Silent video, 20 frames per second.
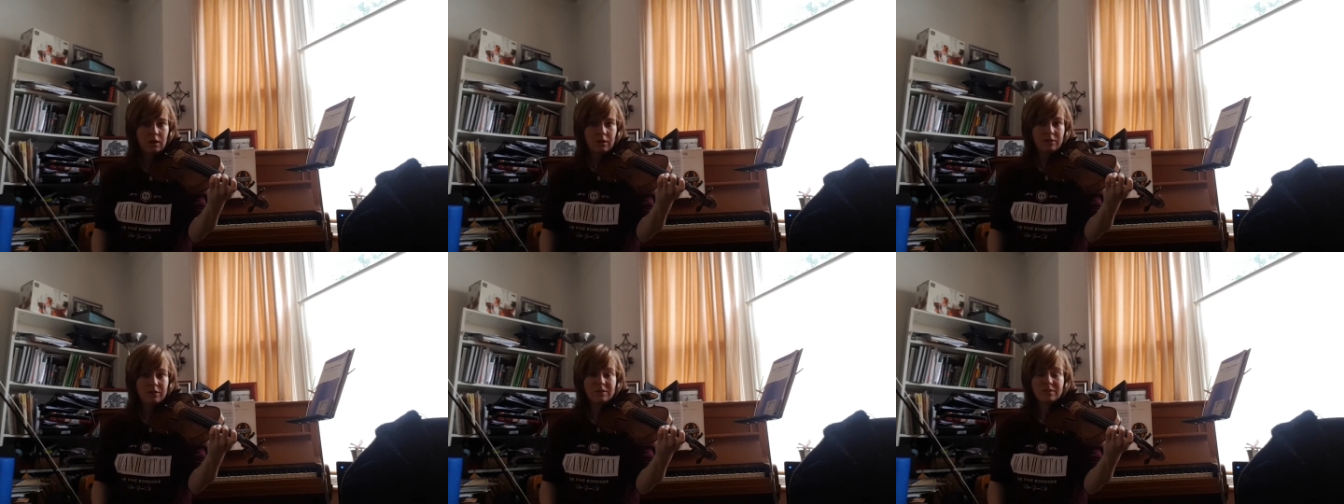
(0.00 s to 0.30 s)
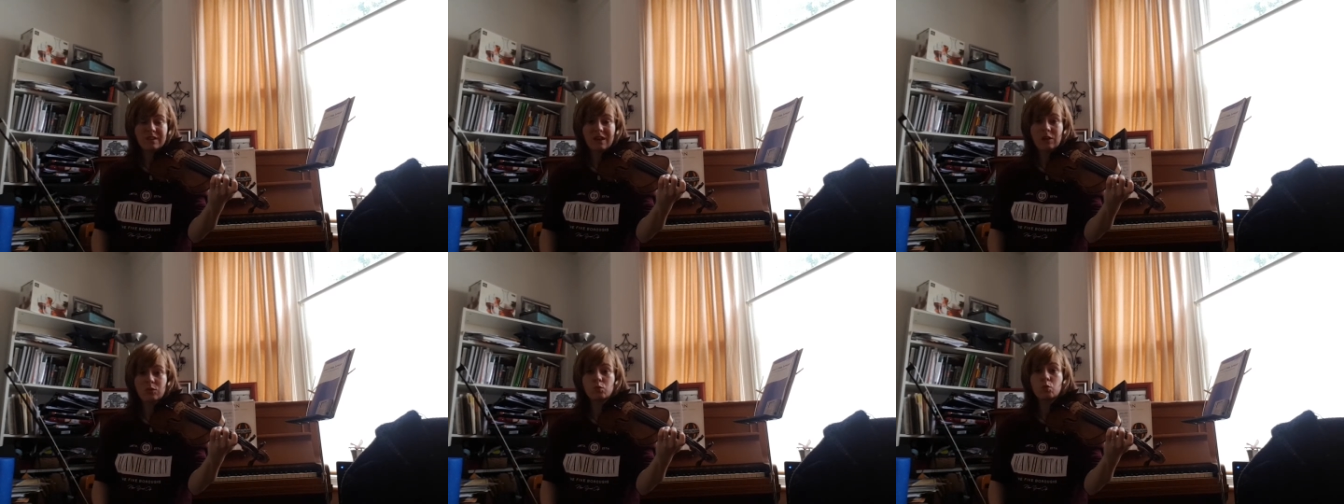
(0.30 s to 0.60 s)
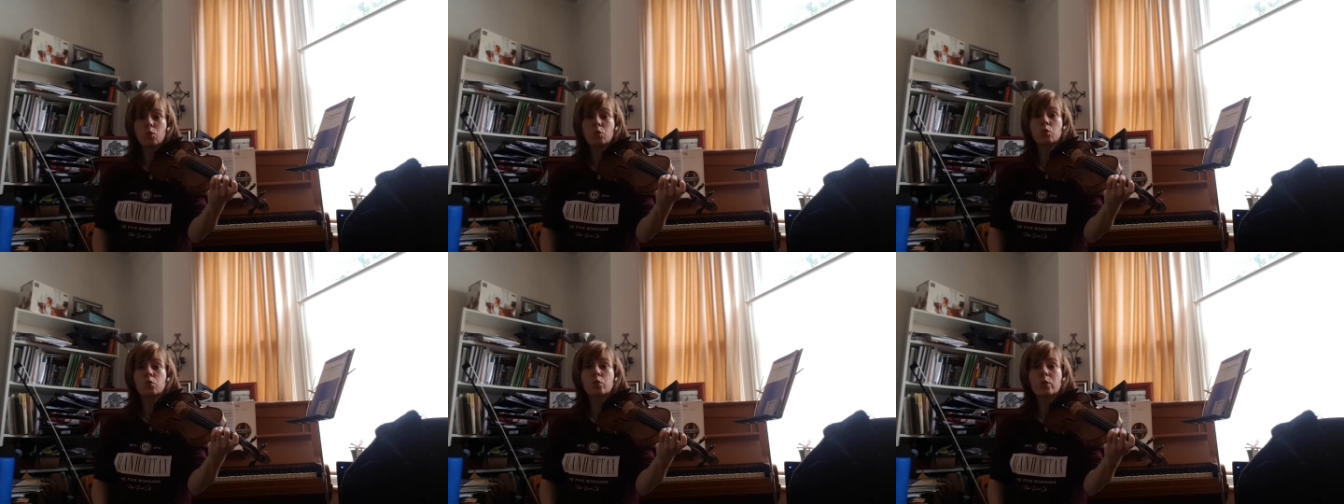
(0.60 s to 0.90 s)
the sound
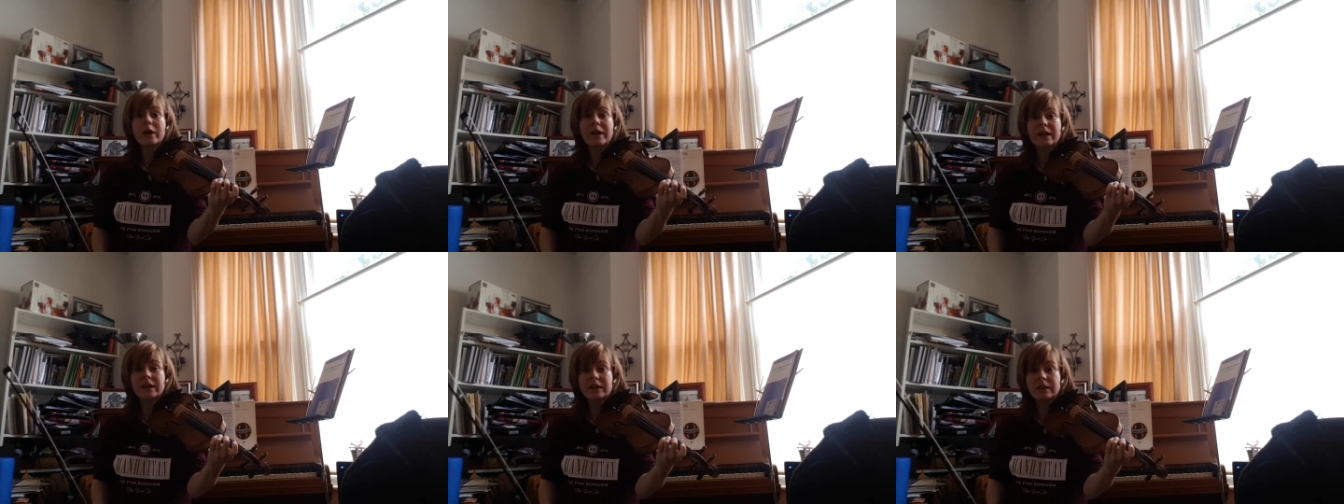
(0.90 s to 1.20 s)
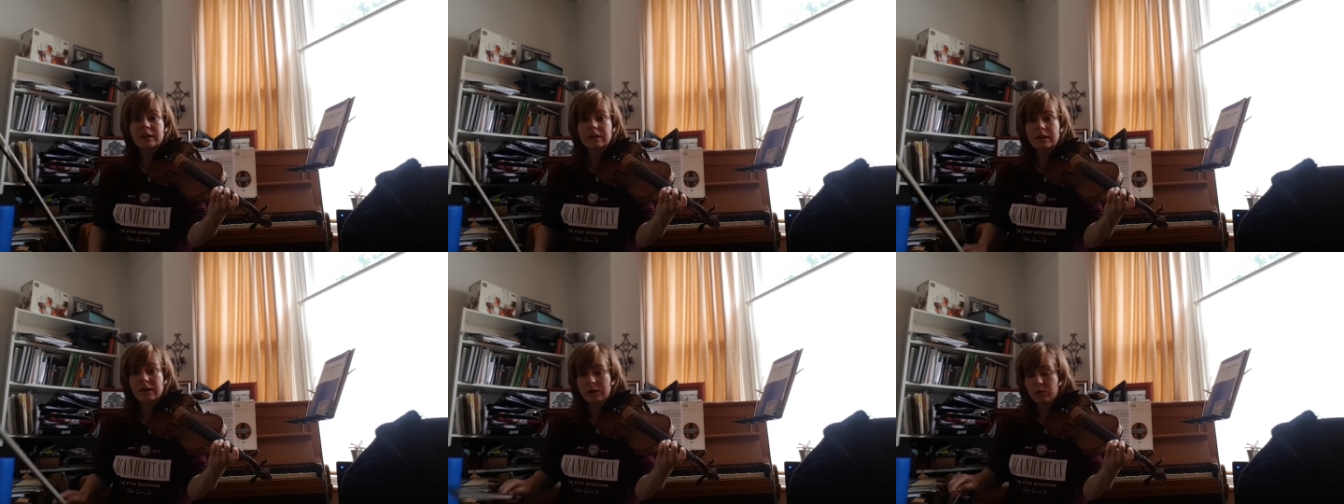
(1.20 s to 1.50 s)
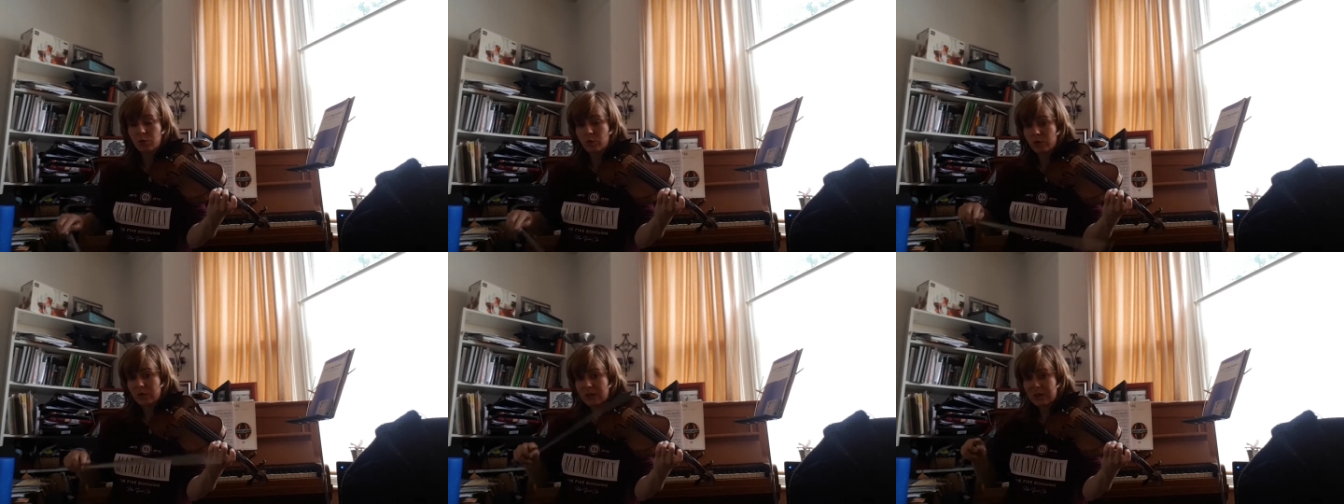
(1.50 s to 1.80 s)
will ring. It
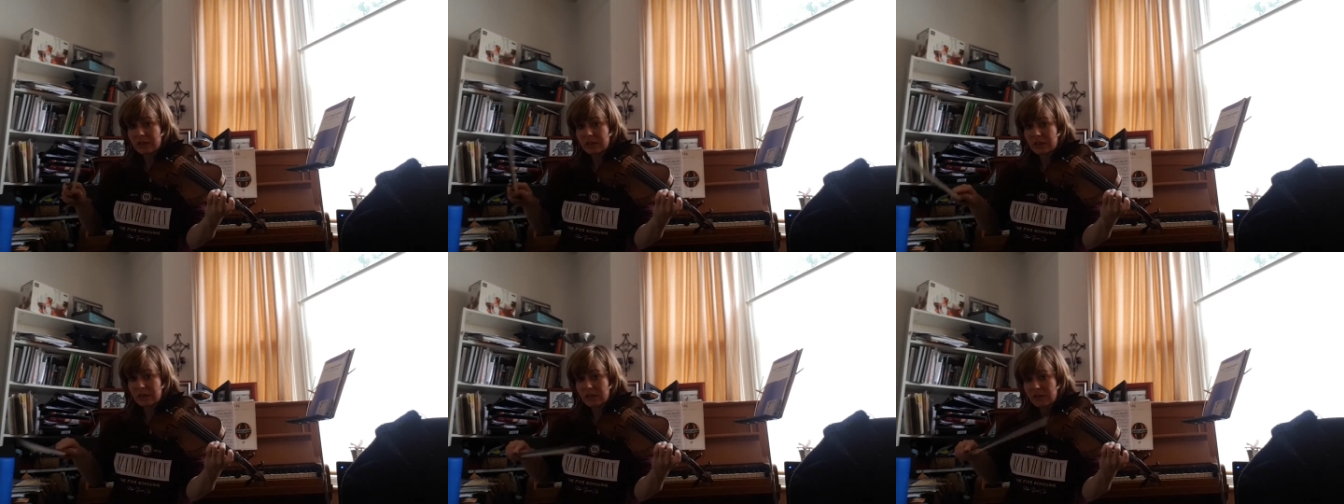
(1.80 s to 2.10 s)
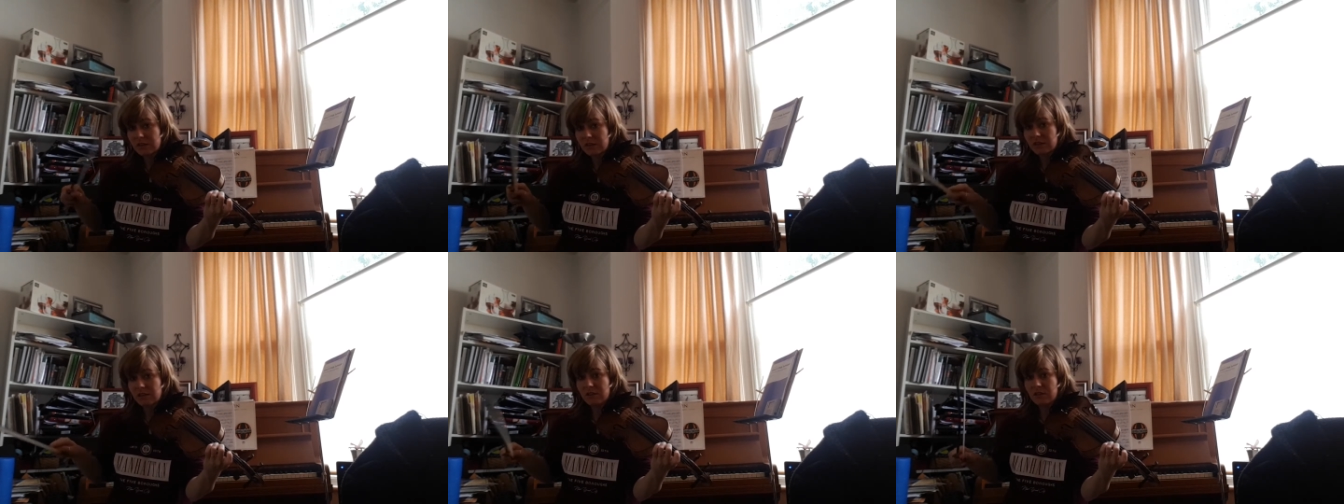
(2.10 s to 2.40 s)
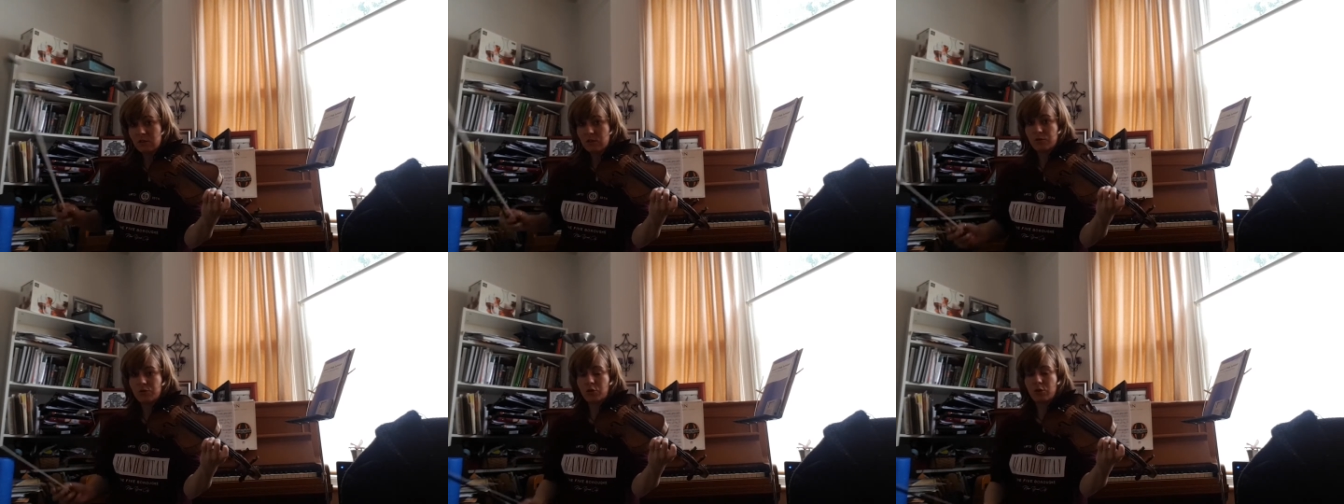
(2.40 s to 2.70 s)
will
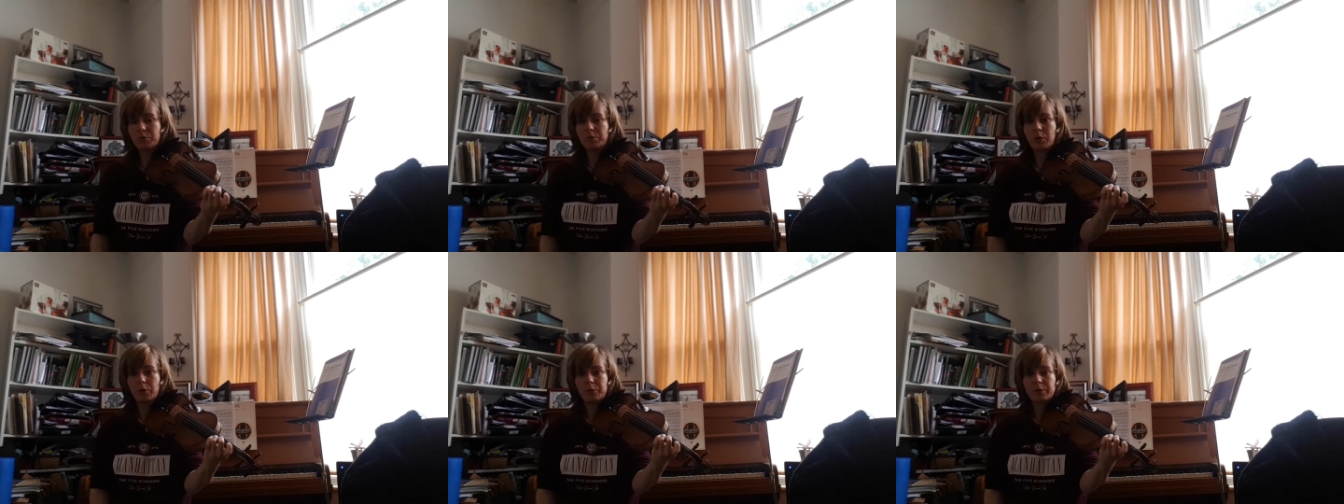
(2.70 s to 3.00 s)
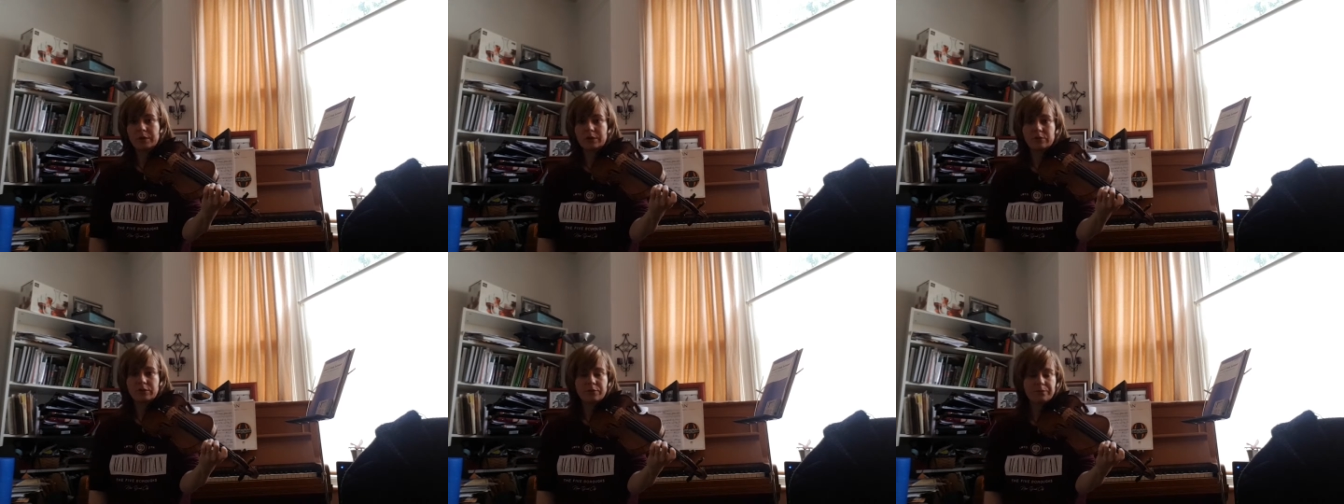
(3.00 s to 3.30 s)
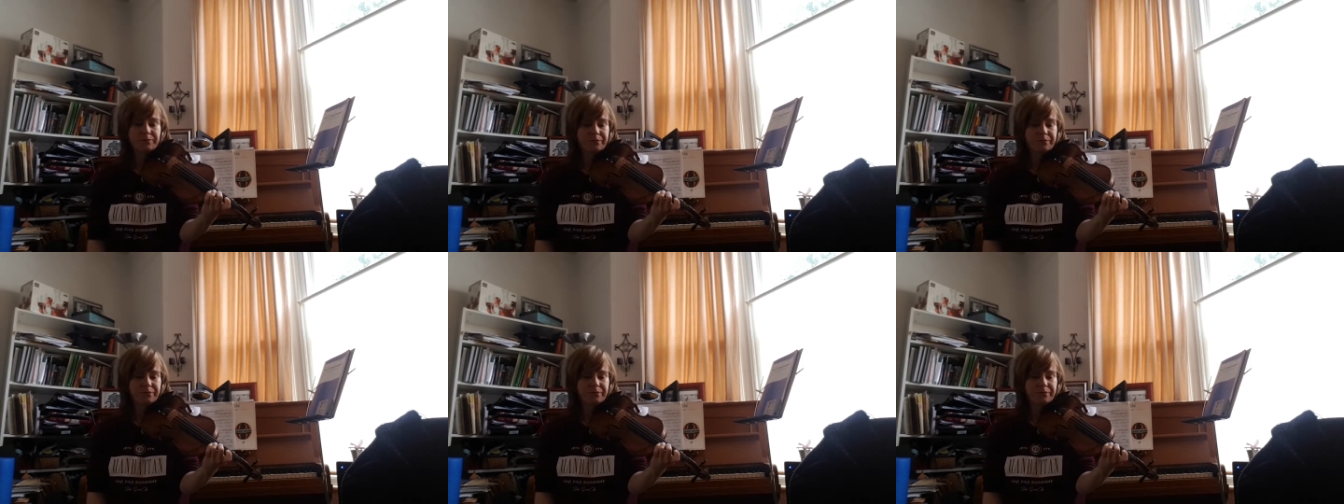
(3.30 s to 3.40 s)
continue for a moment.